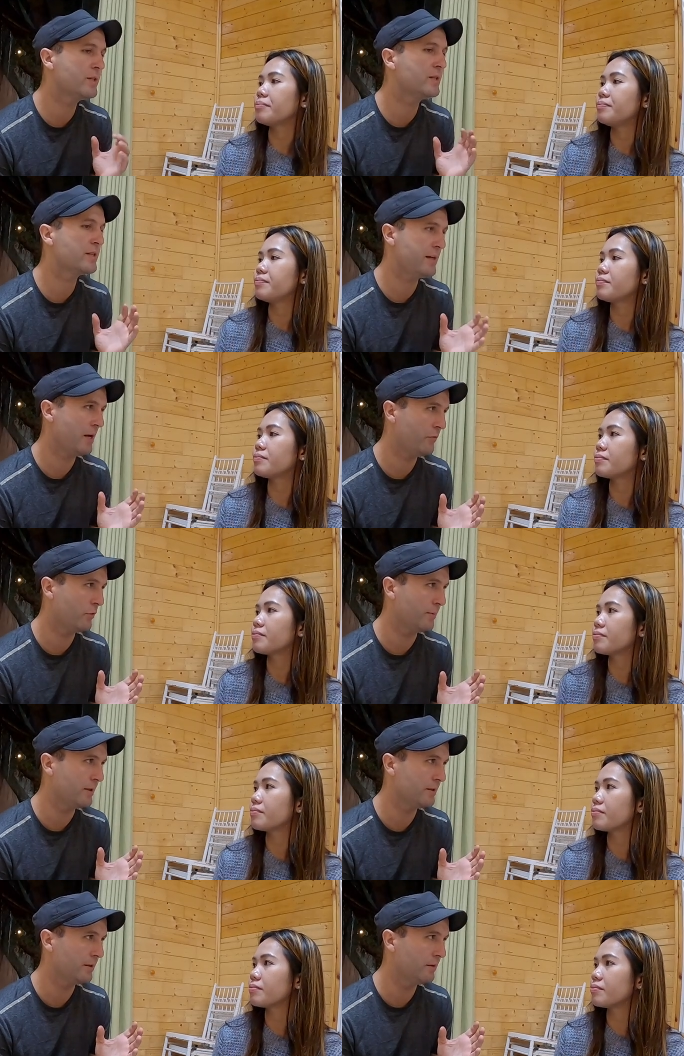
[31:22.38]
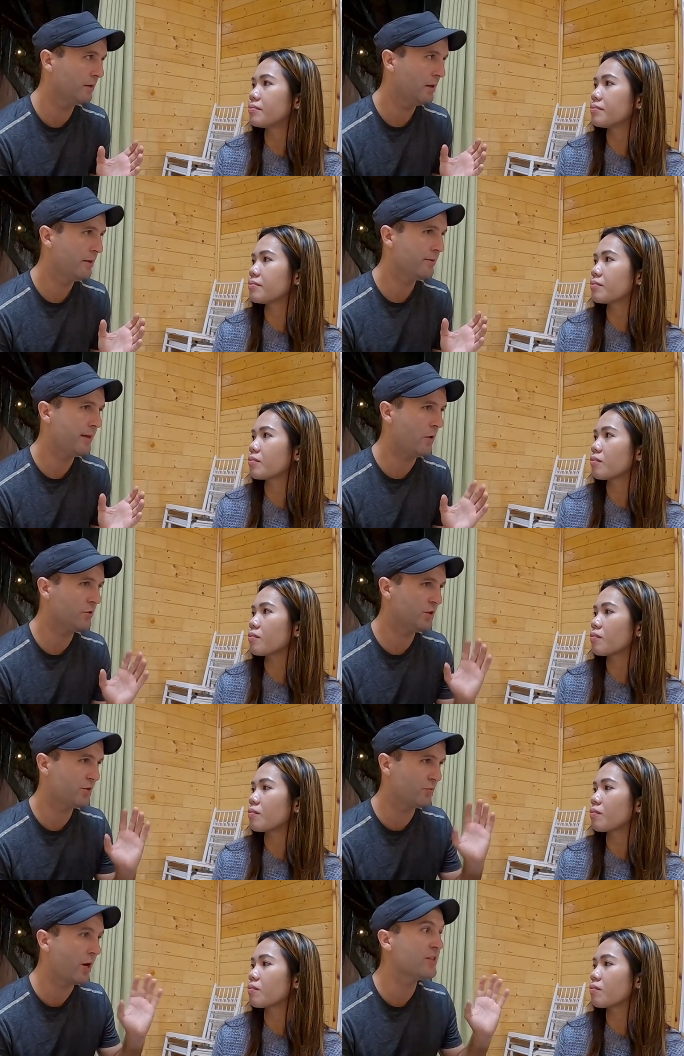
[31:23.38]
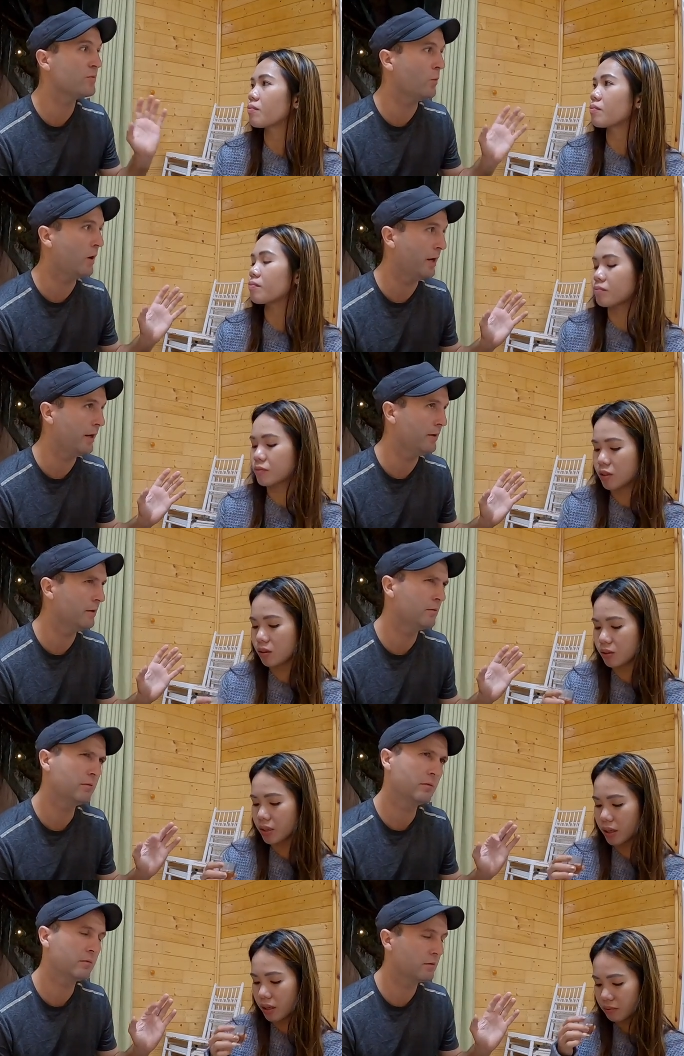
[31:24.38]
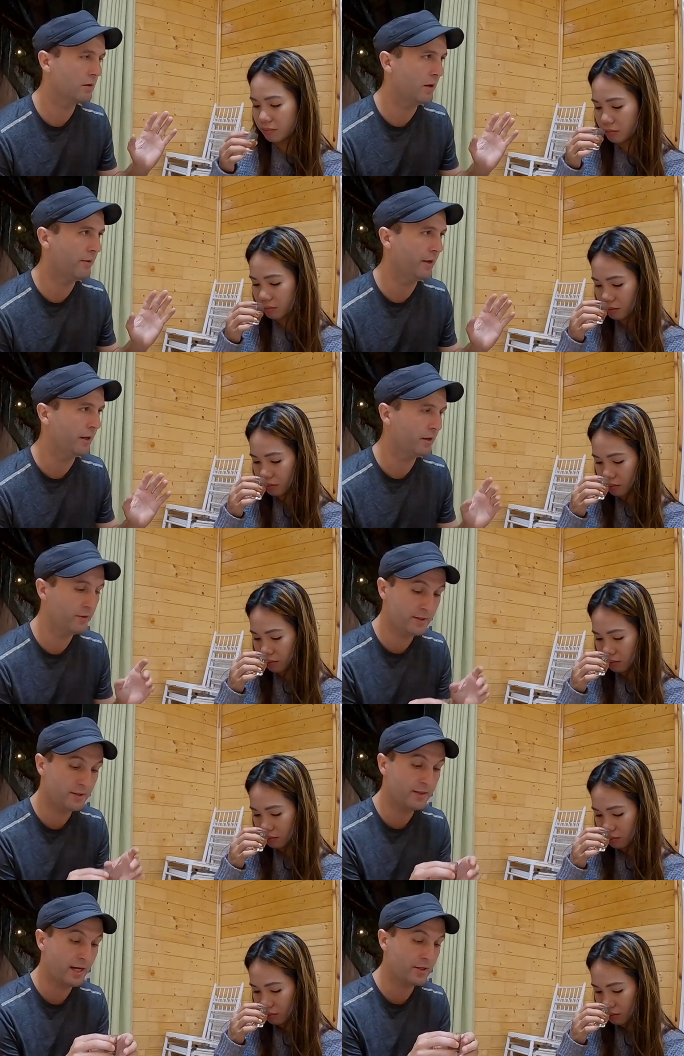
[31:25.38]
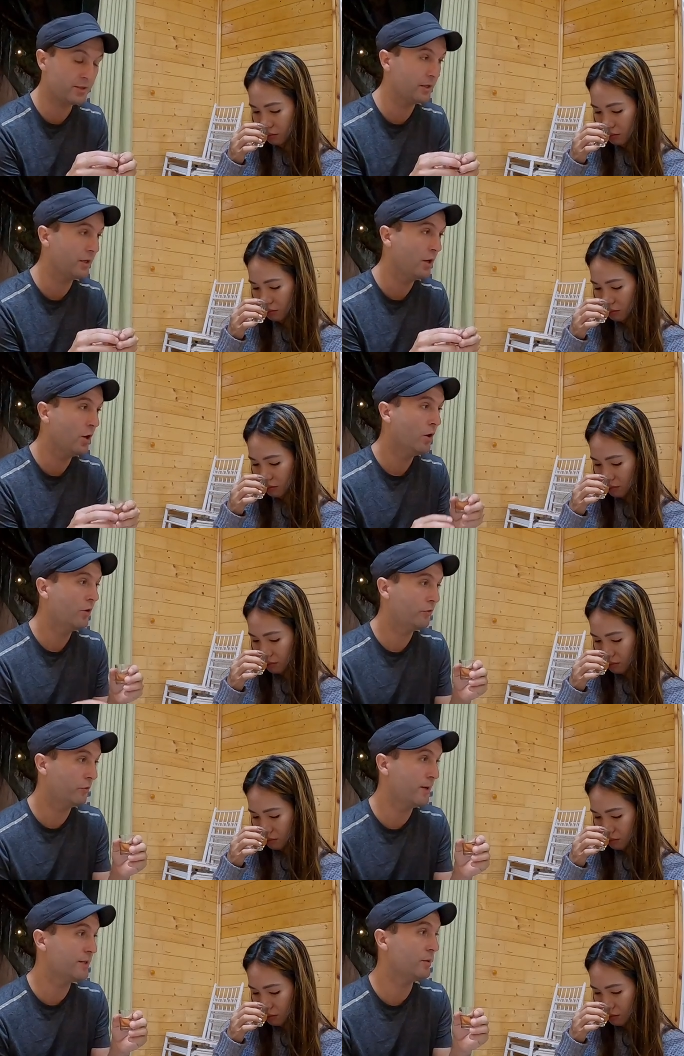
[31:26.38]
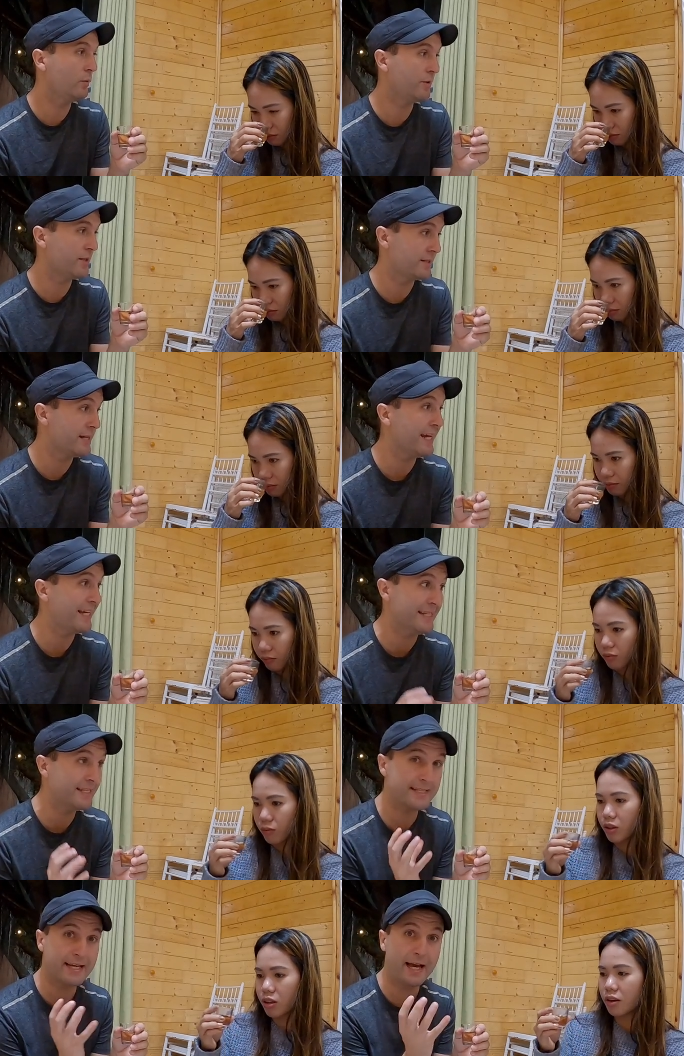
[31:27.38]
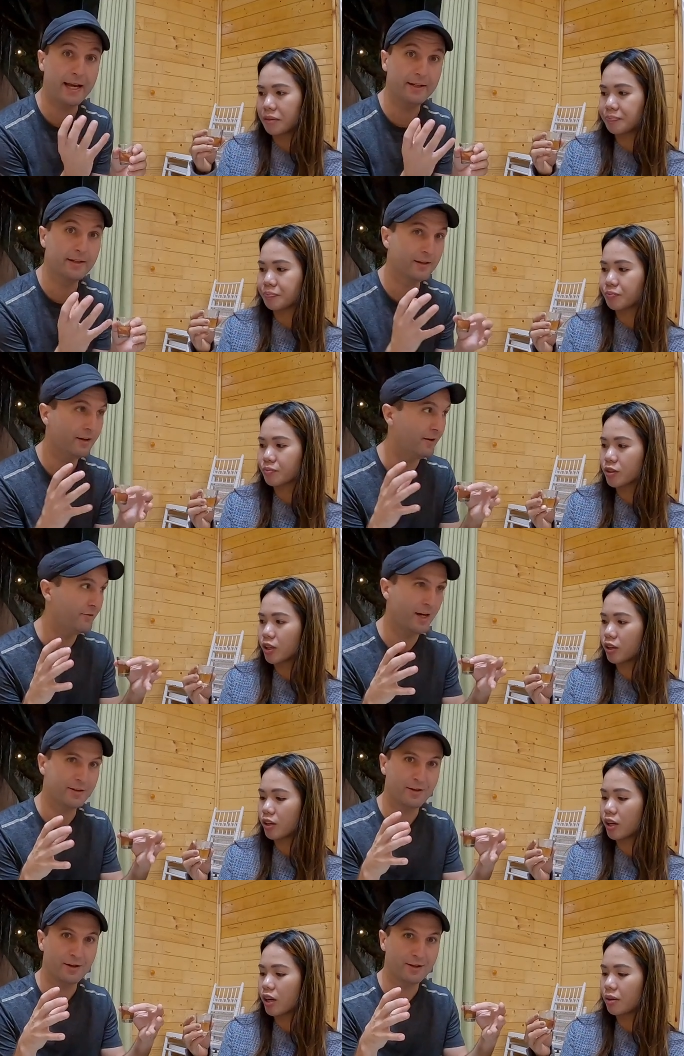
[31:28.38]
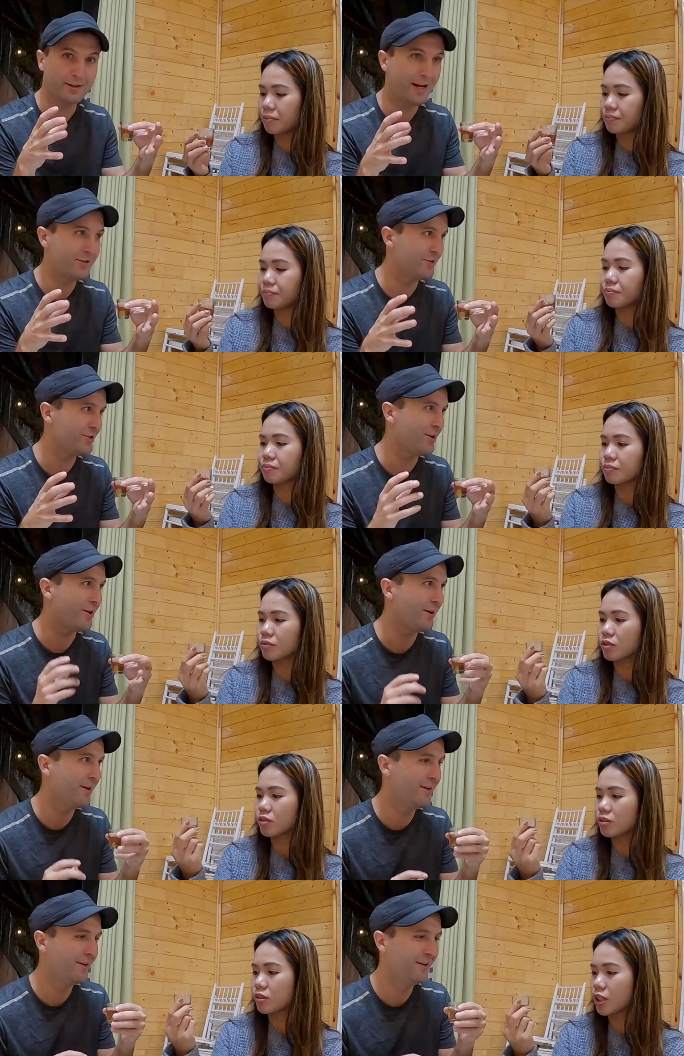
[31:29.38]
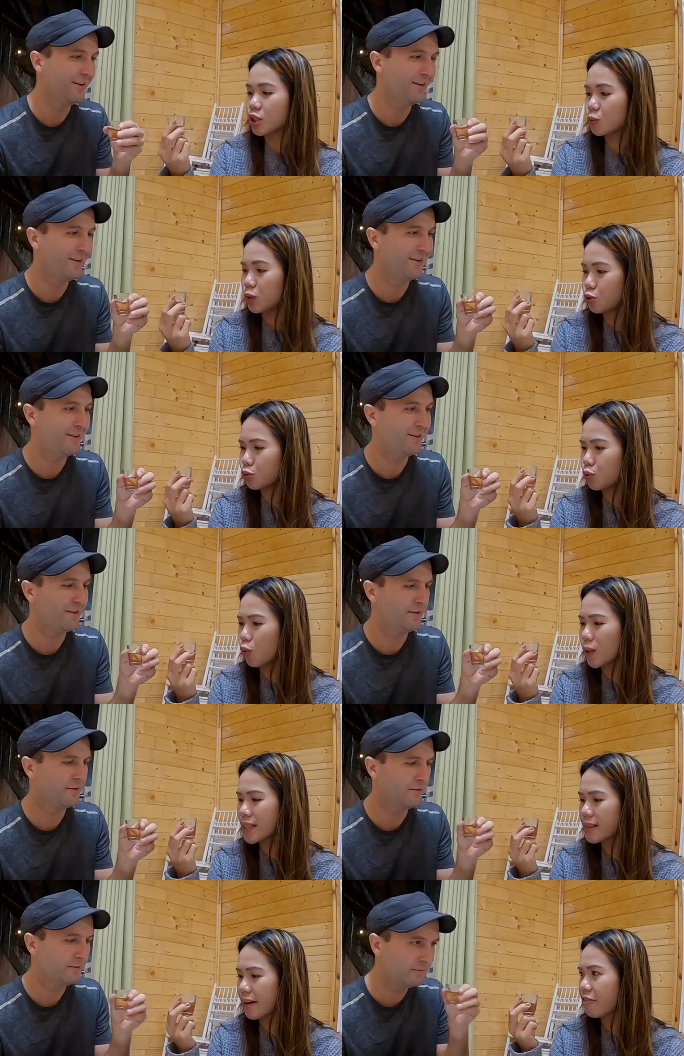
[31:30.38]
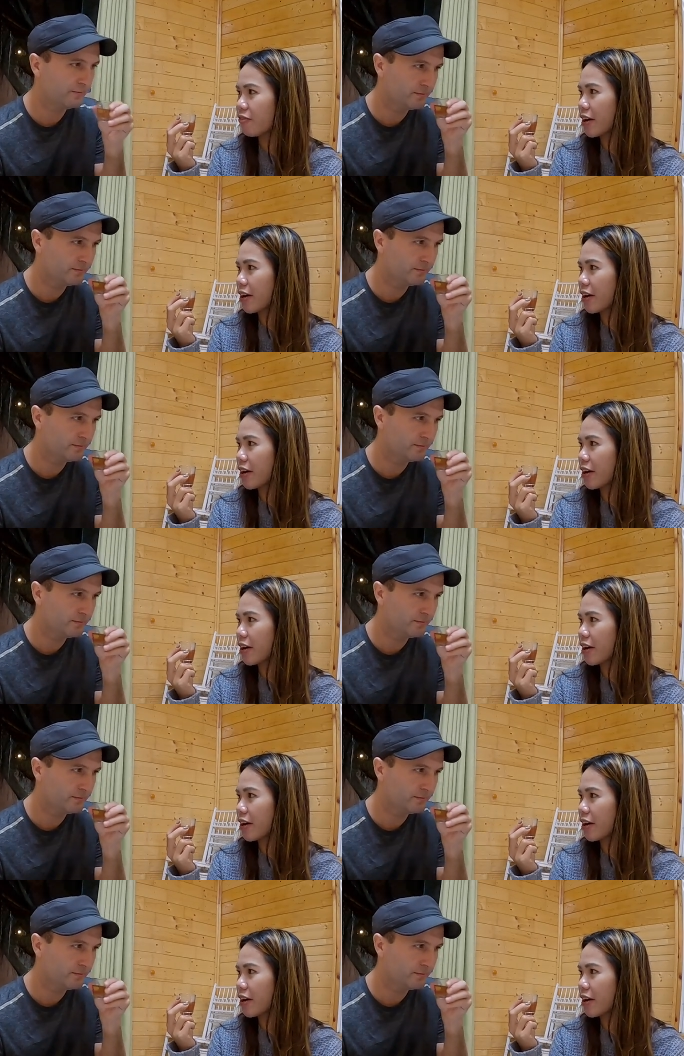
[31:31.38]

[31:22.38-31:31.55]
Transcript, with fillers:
Speaker 1: wasn't snake fermented. That was just rice mm-hmm. wine. Okay. I think this is actually fermented with the snake inside of like the glass jar.
Speaker 2: I just want to know what's the